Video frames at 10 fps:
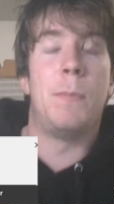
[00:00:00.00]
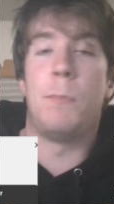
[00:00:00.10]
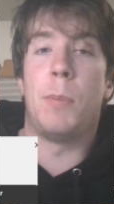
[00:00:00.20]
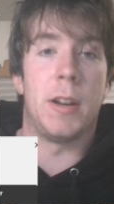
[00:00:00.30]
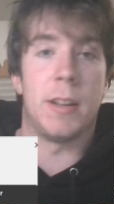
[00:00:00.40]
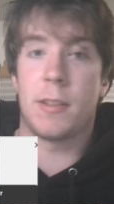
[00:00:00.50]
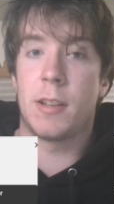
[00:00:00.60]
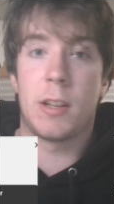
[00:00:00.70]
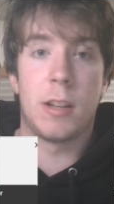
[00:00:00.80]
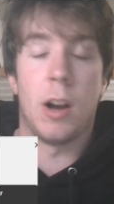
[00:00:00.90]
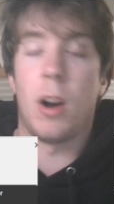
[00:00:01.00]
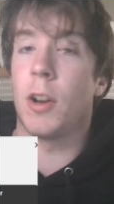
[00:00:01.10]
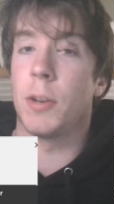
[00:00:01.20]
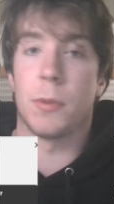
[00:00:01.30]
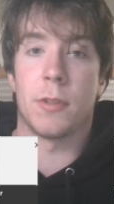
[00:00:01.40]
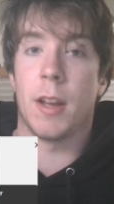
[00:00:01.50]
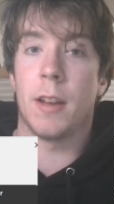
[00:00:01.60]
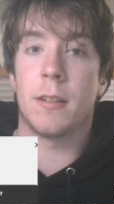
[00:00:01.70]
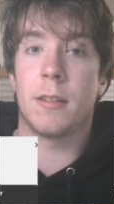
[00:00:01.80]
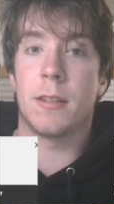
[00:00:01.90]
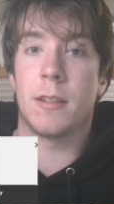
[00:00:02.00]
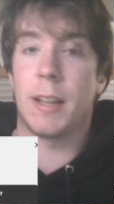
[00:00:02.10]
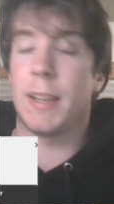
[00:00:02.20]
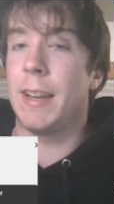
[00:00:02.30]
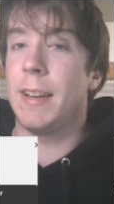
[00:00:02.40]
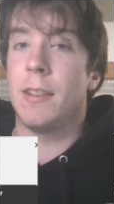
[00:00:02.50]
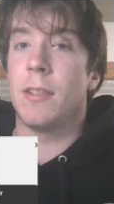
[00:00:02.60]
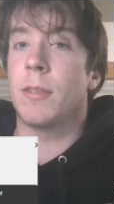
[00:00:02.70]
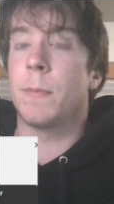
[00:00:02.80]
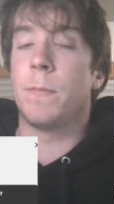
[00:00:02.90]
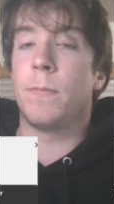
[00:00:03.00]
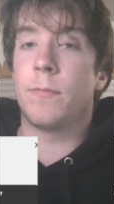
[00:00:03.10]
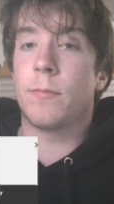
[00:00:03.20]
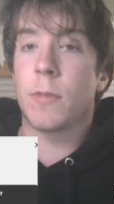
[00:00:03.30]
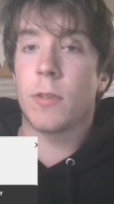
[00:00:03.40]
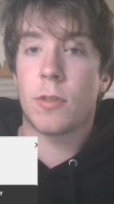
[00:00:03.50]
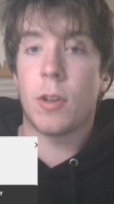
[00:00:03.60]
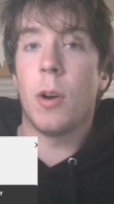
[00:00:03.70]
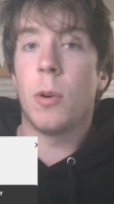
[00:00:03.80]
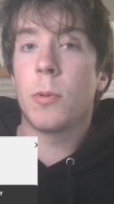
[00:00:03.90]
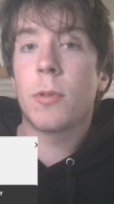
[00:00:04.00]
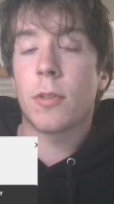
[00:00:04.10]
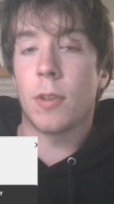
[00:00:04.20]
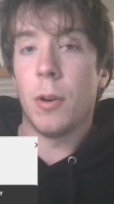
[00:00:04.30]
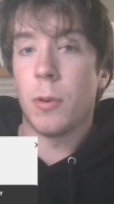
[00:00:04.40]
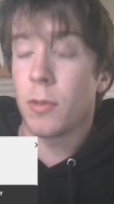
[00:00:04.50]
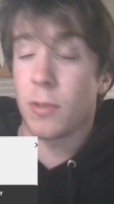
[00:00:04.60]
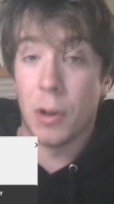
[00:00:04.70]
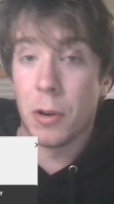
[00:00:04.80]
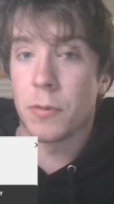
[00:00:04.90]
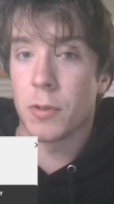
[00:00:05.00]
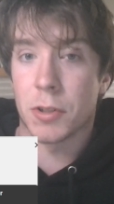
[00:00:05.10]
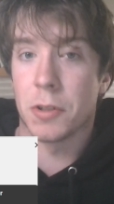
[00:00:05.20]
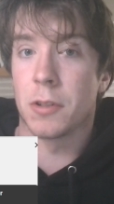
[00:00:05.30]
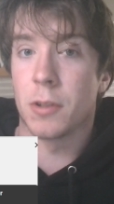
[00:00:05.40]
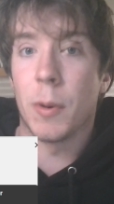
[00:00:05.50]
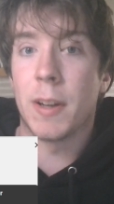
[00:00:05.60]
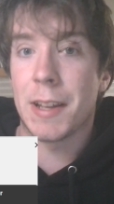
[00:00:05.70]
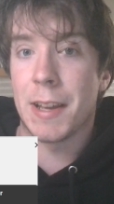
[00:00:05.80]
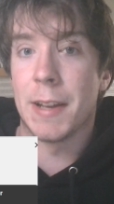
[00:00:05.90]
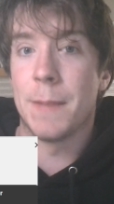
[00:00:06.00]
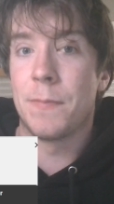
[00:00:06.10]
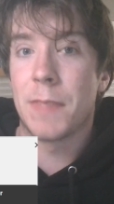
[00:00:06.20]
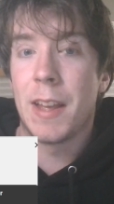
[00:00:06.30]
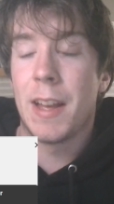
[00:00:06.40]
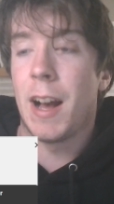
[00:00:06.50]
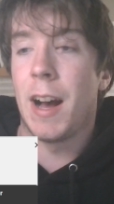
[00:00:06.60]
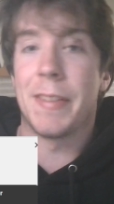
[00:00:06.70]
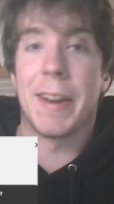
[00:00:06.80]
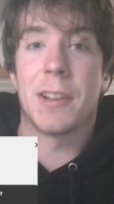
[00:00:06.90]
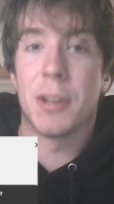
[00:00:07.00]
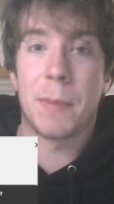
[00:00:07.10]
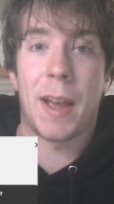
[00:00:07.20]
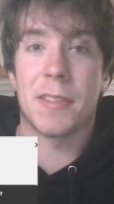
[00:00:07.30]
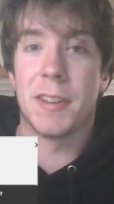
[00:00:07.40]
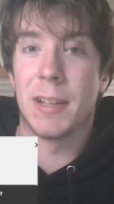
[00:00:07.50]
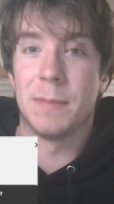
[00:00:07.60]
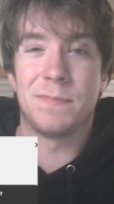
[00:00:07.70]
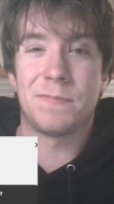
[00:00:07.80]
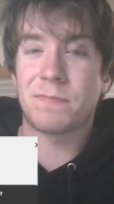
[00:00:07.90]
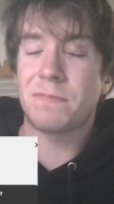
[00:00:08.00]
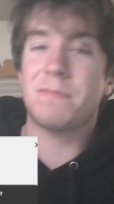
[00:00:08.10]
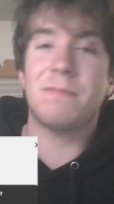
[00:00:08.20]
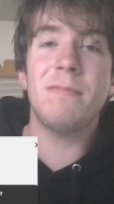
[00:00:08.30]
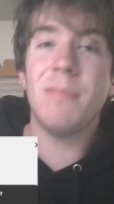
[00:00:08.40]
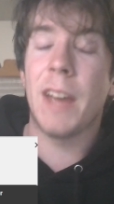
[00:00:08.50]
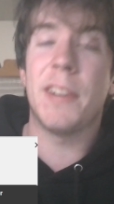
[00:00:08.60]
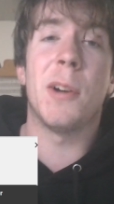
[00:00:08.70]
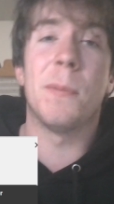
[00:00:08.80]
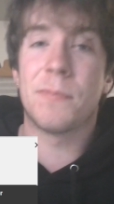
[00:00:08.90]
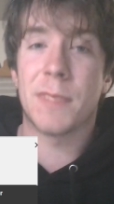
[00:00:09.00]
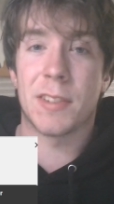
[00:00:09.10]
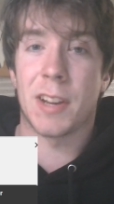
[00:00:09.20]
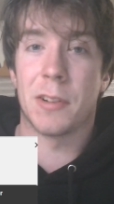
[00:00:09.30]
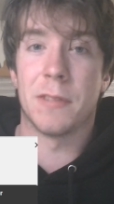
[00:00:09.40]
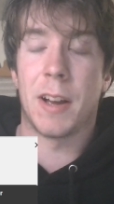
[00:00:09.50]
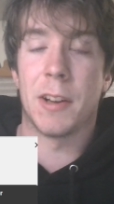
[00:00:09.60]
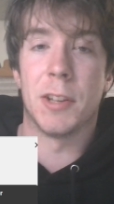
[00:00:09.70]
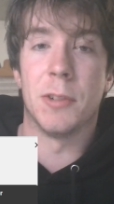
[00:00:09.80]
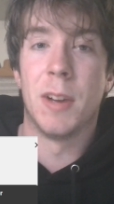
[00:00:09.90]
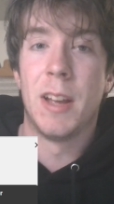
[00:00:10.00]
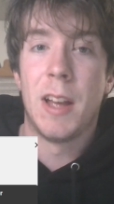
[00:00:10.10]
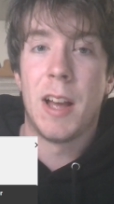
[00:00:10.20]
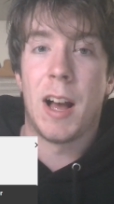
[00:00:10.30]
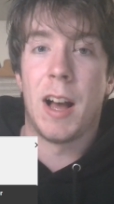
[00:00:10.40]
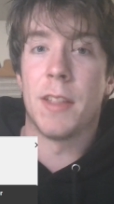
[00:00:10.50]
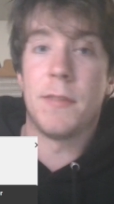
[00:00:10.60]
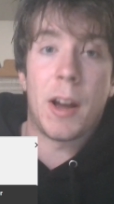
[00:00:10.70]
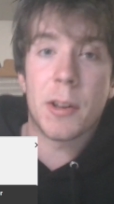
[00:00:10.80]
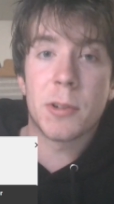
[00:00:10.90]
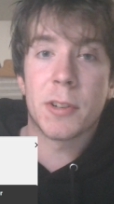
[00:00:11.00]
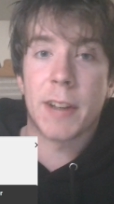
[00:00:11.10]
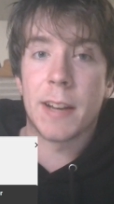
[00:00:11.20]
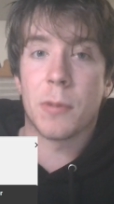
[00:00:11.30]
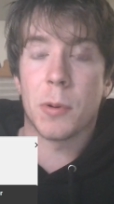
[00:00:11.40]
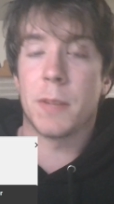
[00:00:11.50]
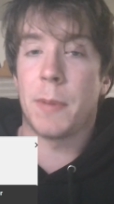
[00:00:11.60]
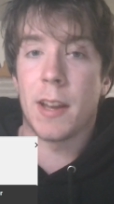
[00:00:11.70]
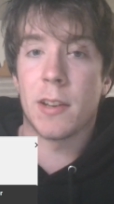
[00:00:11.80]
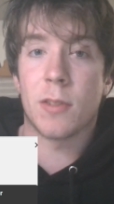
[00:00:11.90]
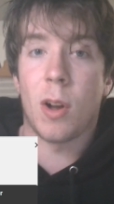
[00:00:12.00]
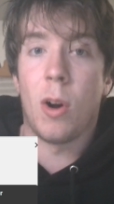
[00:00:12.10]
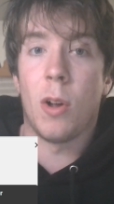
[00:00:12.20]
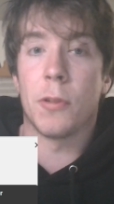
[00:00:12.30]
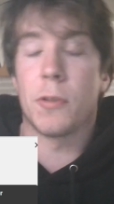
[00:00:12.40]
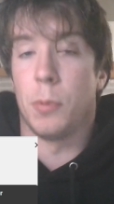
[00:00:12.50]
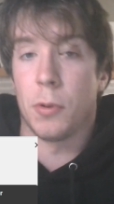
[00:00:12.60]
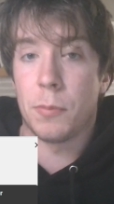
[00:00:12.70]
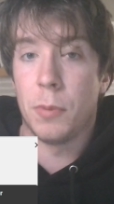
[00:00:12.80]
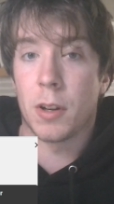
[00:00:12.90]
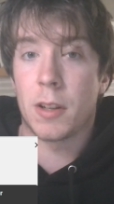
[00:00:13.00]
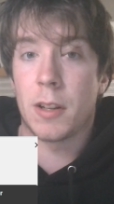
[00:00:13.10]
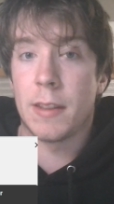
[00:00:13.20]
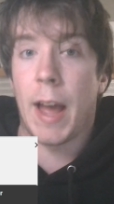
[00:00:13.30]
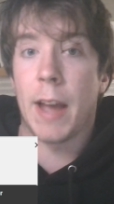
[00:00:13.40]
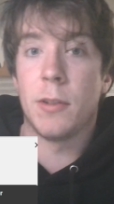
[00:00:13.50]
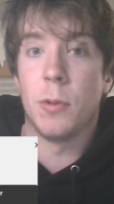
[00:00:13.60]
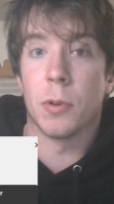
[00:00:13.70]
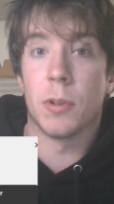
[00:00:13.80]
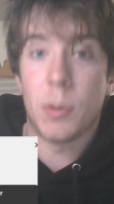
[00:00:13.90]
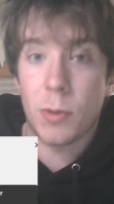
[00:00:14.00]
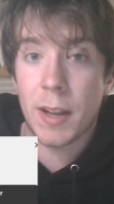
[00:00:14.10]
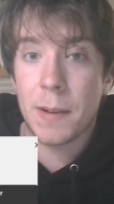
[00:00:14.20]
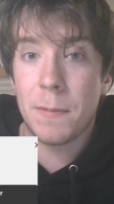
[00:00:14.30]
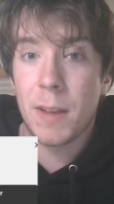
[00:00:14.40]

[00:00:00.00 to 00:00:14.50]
but it's 100%. Like, it is so, so, so for sure going to hit uh, that I couldn't pass it up. I know it's not great value. Uh, the value you're getting for it depends on the sports book that you're using,